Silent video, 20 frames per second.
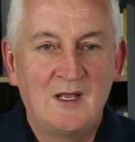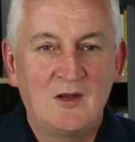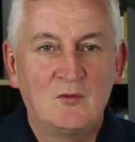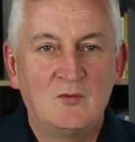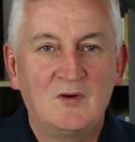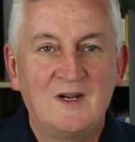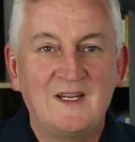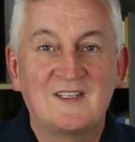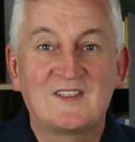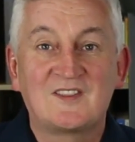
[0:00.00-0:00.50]

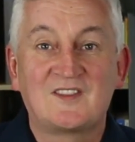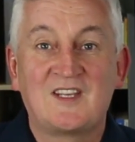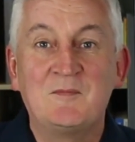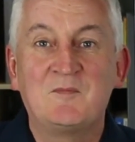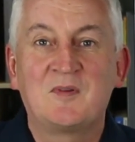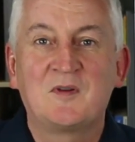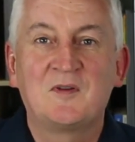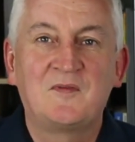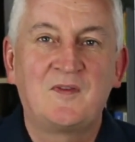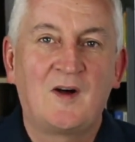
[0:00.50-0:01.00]
really
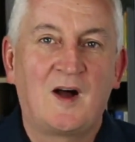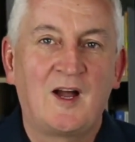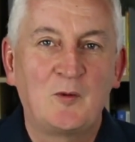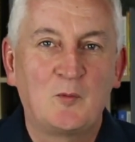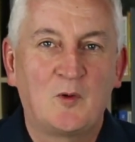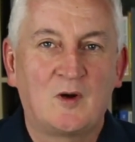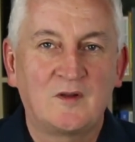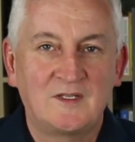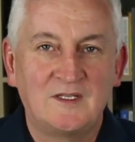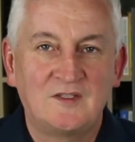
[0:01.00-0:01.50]
simplify
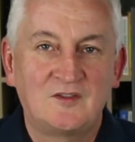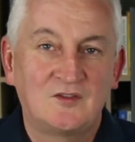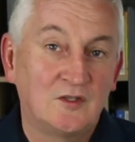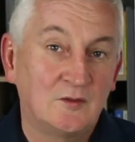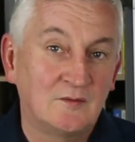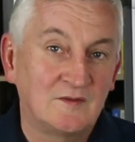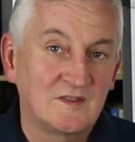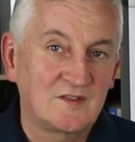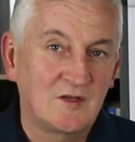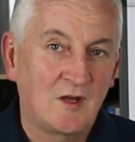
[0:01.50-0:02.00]
what they do
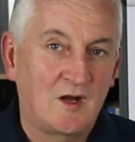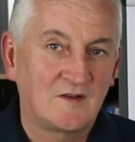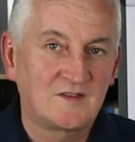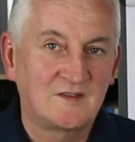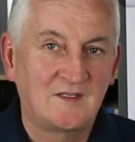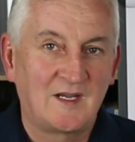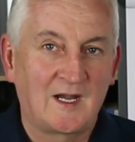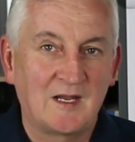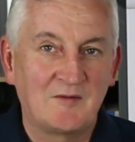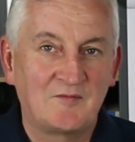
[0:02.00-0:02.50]
and start to
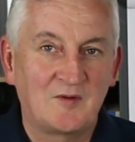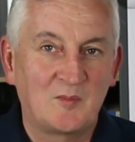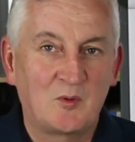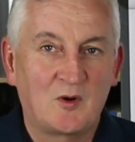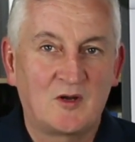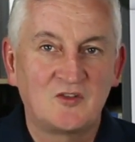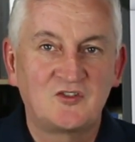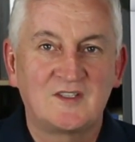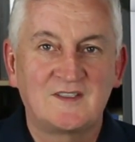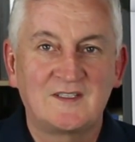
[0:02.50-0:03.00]
deliver
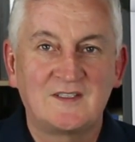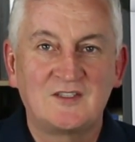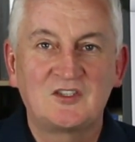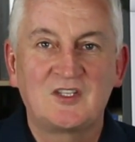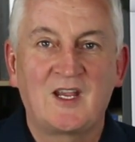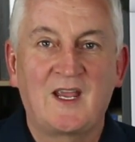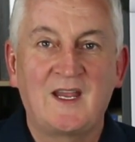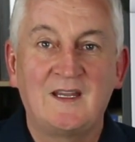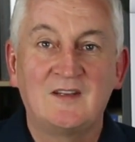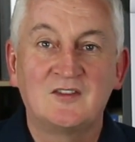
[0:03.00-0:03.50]
project and
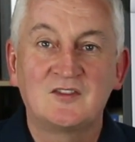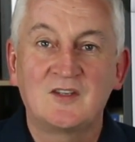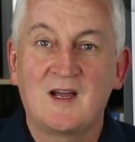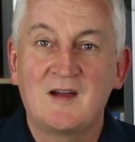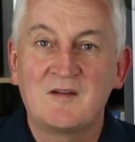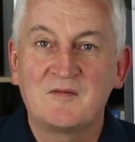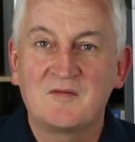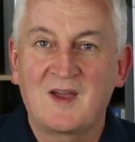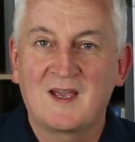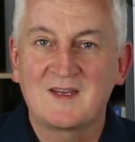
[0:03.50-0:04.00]
change at a
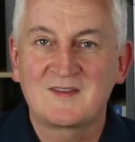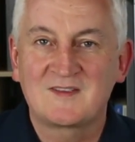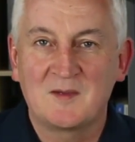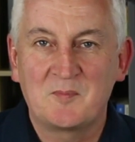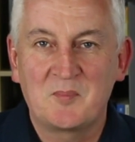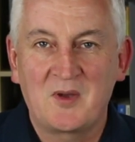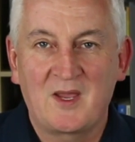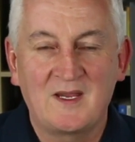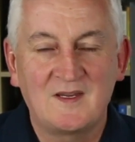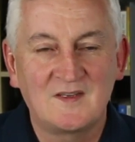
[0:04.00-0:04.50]
faster
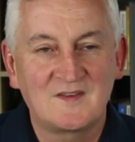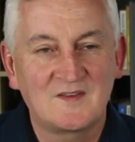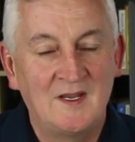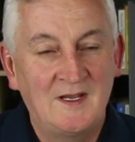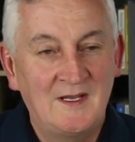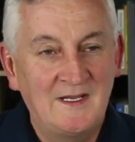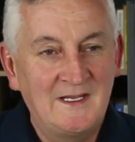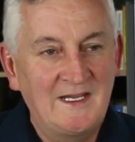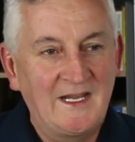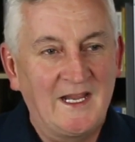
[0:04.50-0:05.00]
pace
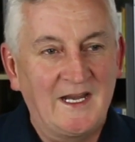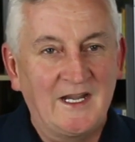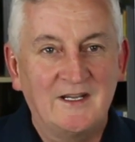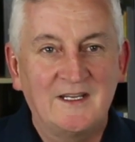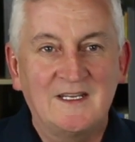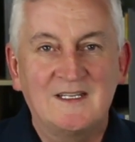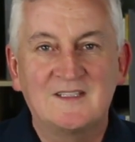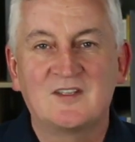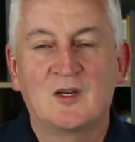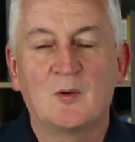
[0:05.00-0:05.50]
in an
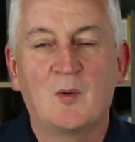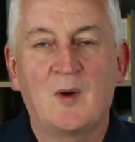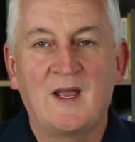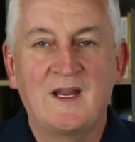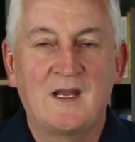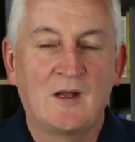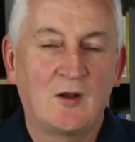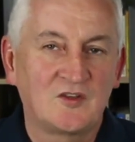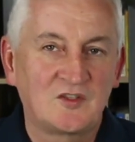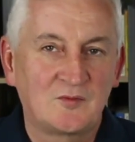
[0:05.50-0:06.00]
easier way.
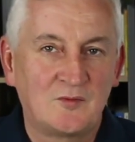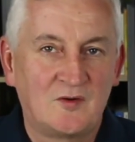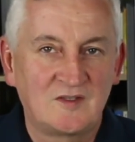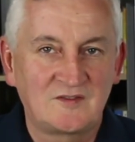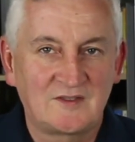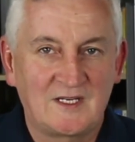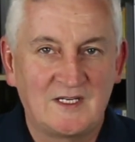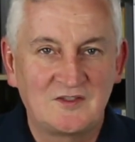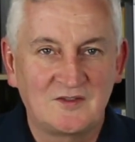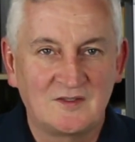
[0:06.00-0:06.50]
And lots of
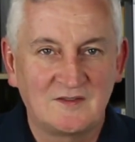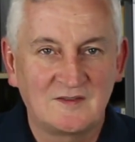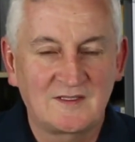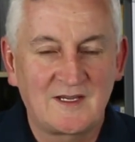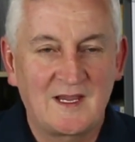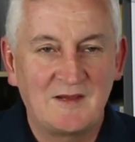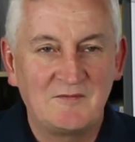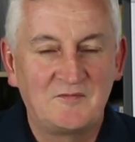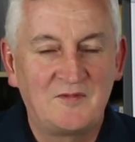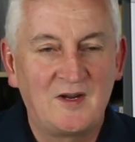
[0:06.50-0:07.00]
organizations
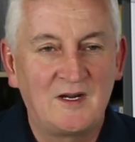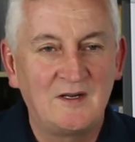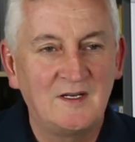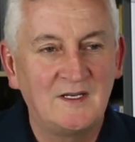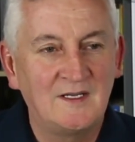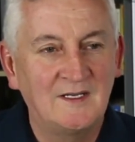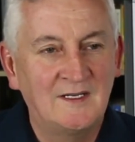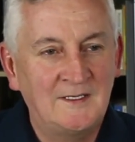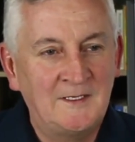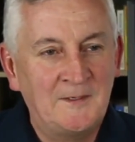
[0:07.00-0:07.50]
get
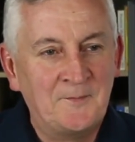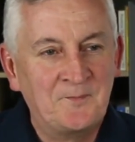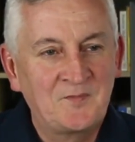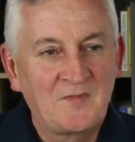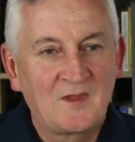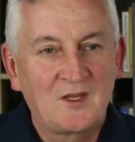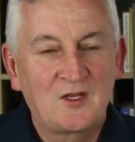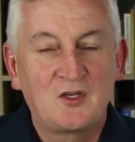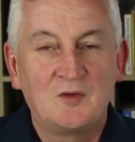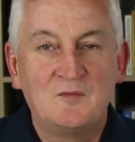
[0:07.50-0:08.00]
very
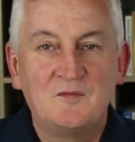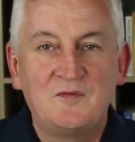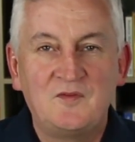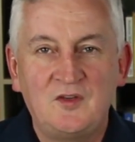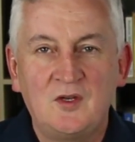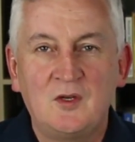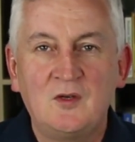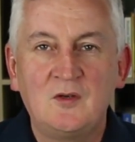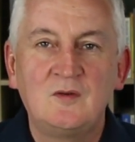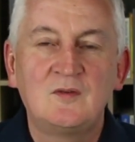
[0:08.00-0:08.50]

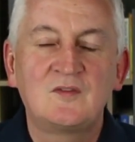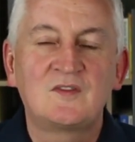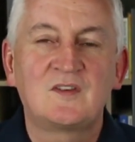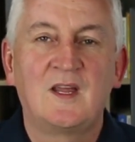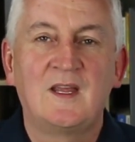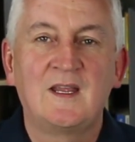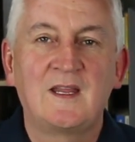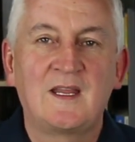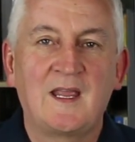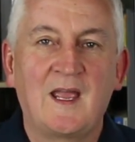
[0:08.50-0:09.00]
confused,
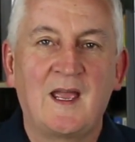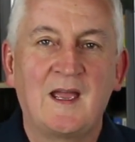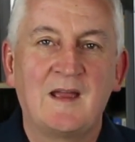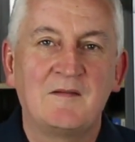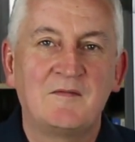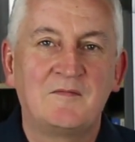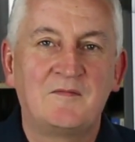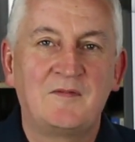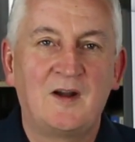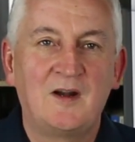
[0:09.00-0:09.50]
they
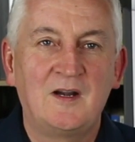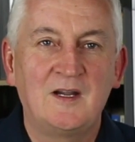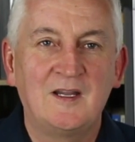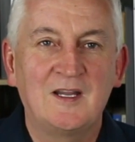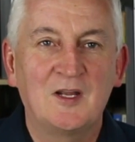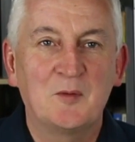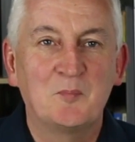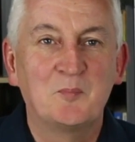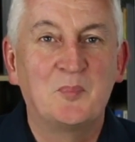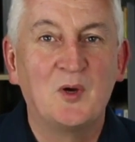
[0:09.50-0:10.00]
get very
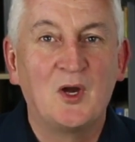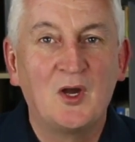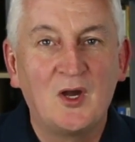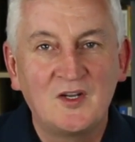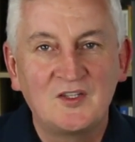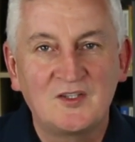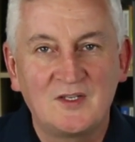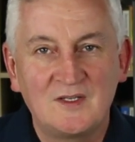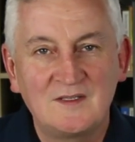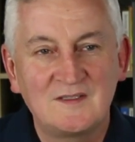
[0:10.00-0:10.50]

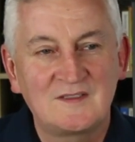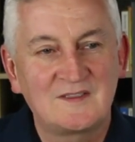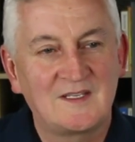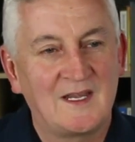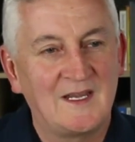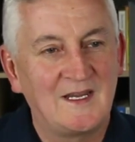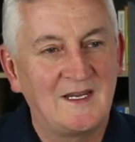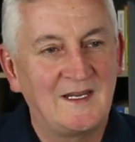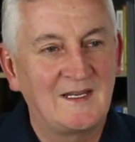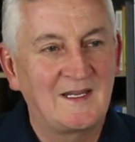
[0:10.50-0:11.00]
burdened,
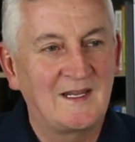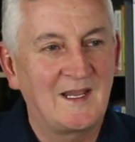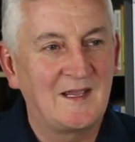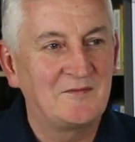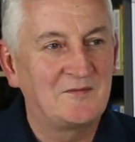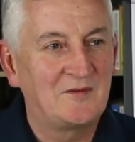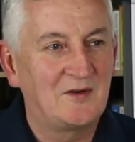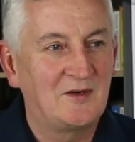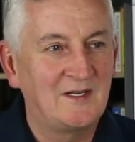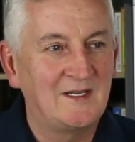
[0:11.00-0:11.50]
they
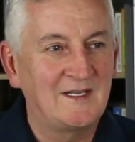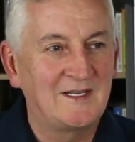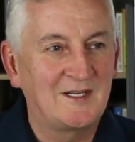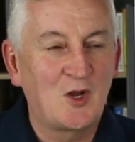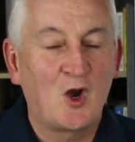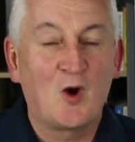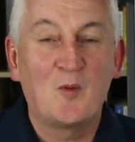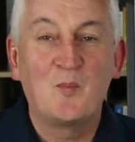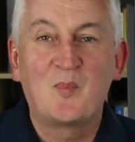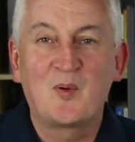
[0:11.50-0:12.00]
get very
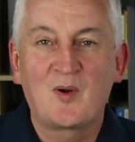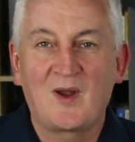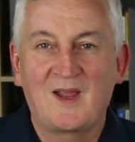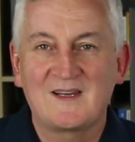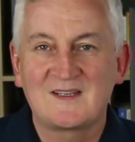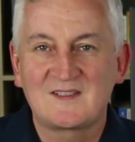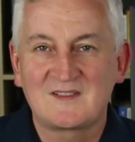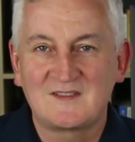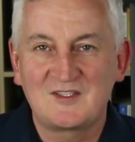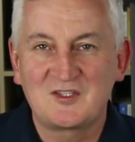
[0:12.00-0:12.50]

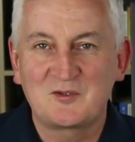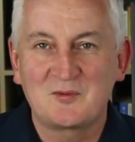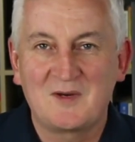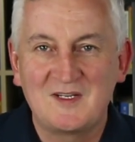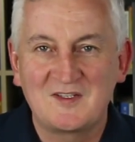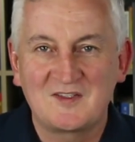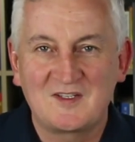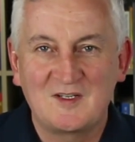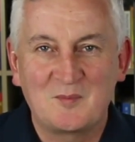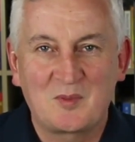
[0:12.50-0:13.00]
complex
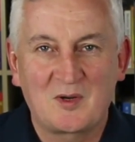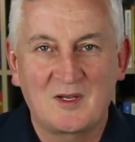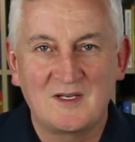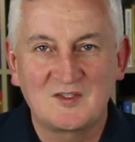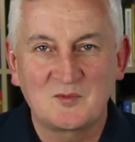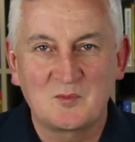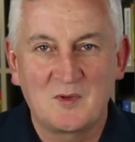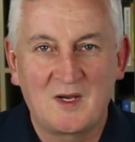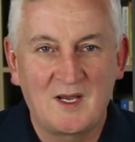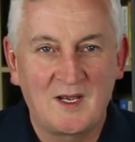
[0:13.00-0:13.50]
situation in
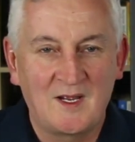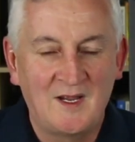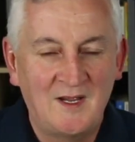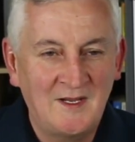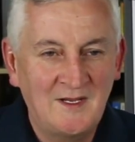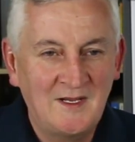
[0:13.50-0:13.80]
place where